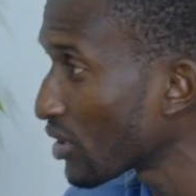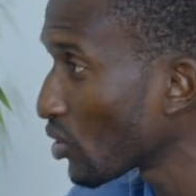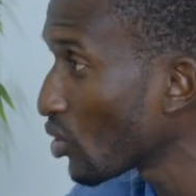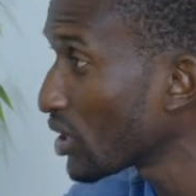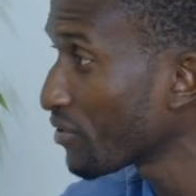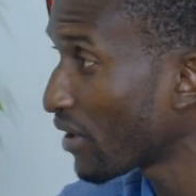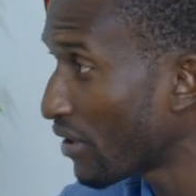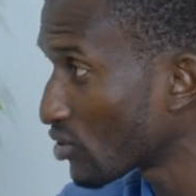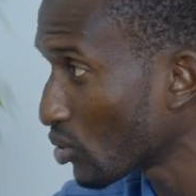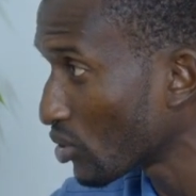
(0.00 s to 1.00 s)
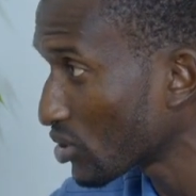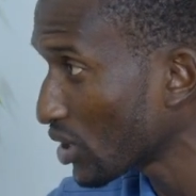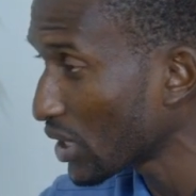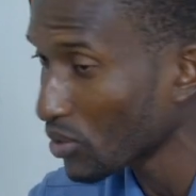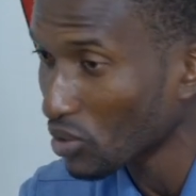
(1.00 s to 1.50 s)
in all the 5 zones,
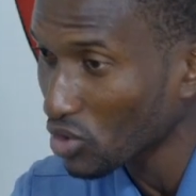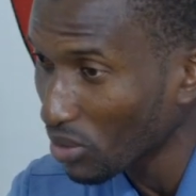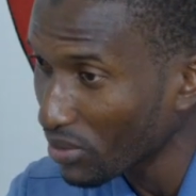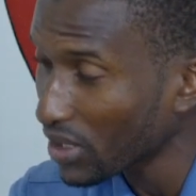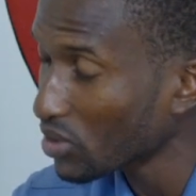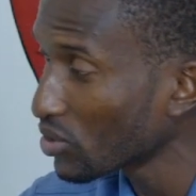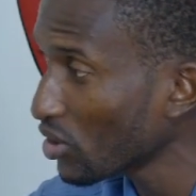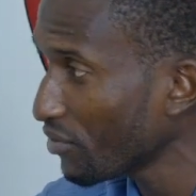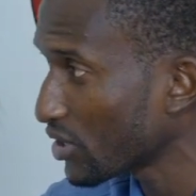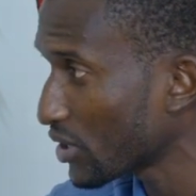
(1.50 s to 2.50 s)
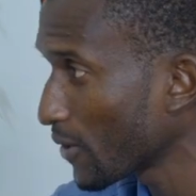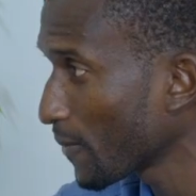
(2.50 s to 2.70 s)
and it was submitted to the office.